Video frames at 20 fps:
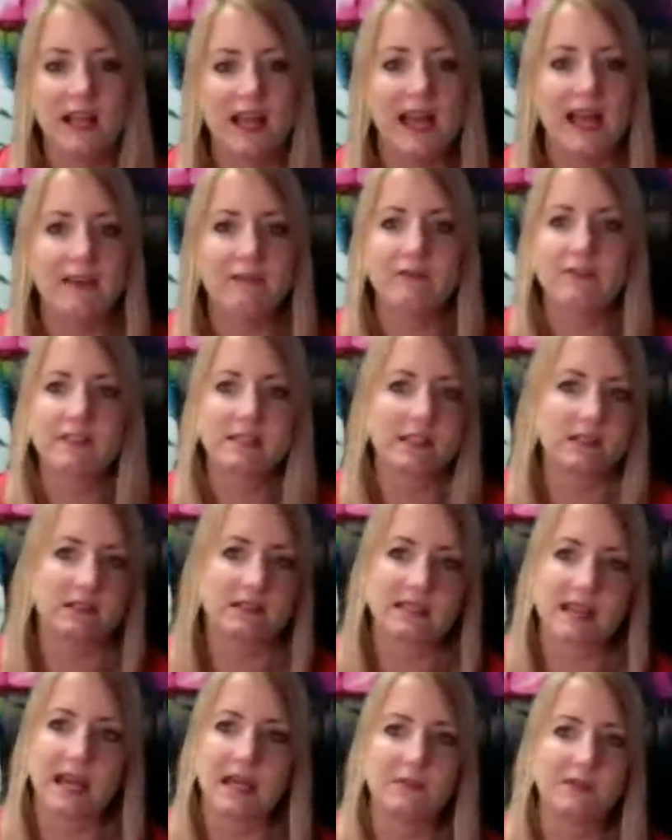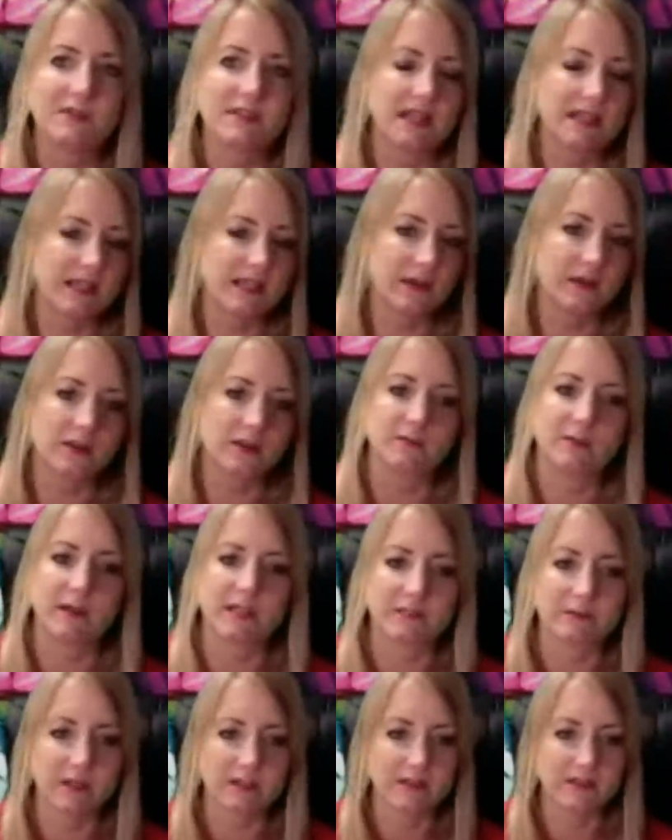Every single time you send out those
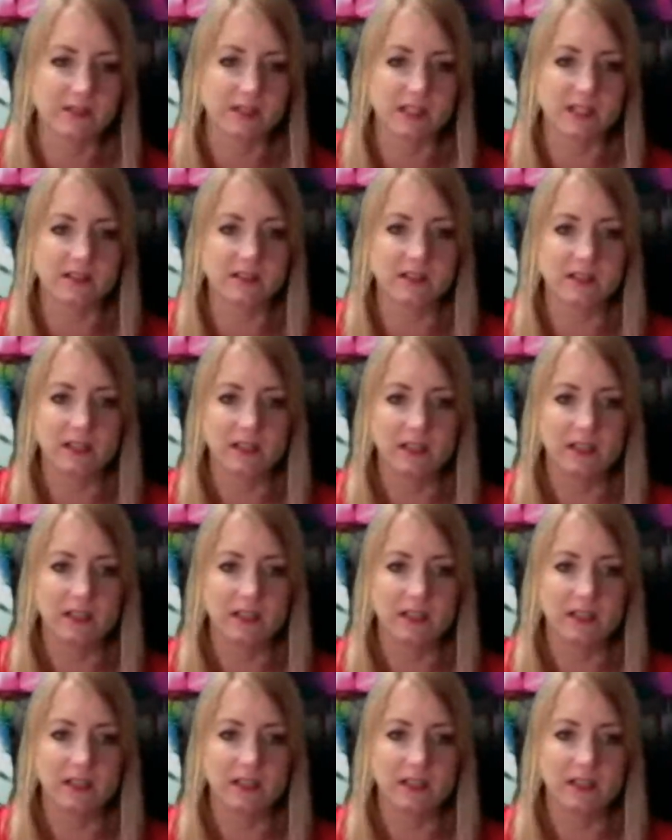mass messages,